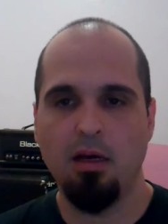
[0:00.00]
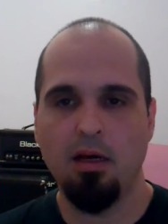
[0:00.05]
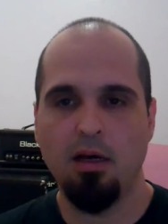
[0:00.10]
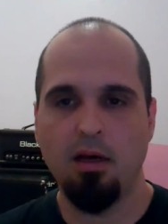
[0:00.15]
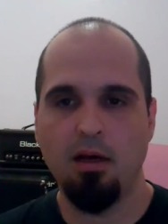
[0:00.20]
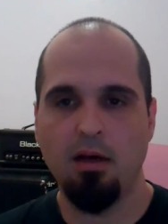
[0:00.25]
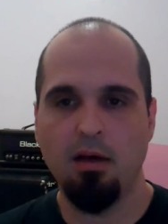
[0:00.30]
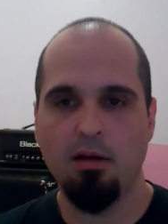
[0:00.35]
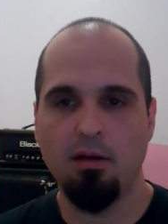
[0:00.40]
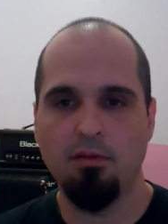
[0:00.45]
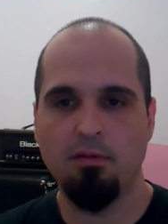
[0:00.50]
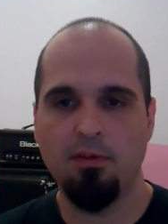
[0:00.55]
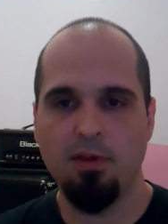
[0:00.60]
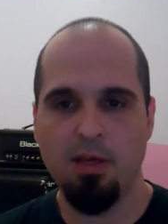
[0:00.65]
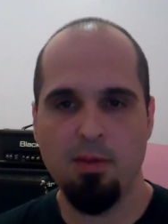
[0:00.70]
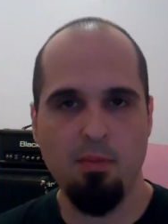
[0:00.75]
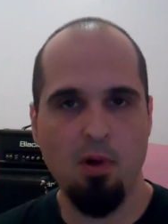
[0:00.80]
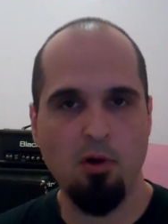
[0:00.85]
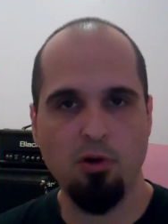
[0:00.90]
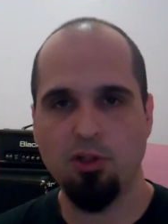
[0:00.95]
of
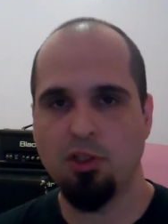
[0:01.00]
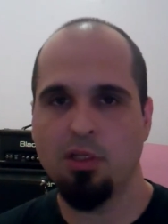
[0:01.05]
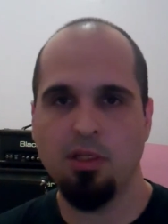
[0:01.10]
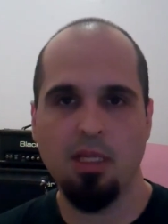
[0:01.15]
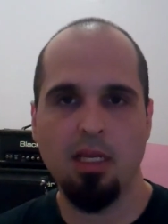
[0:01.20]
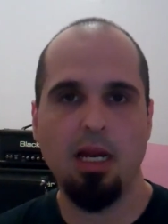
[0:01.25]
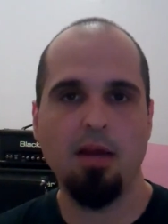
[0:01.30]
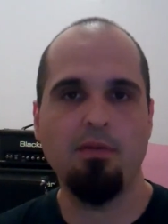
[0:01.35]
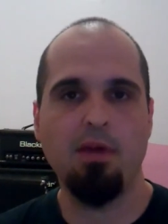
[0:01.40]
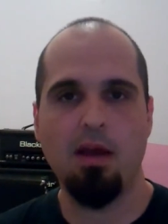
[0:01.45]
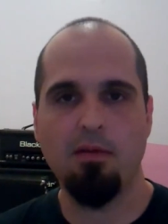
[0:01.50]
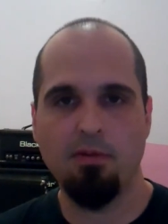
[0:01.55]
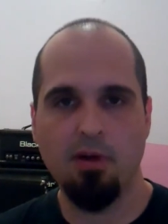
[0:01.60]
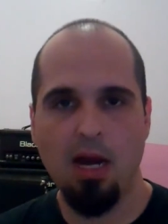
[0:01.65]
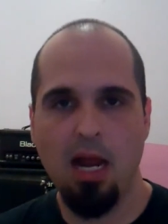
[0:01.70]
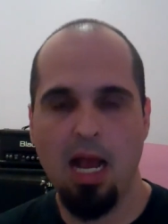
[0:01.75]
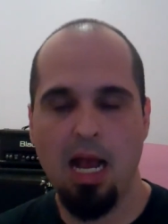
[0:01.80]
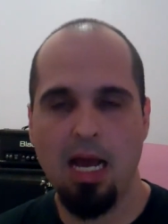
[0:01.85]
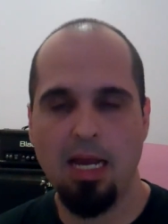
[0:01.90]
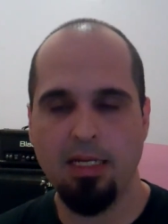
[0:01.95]
emotion that I've ever
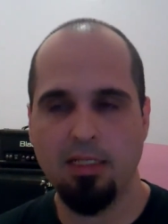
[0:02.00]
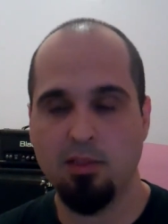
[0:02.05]
had.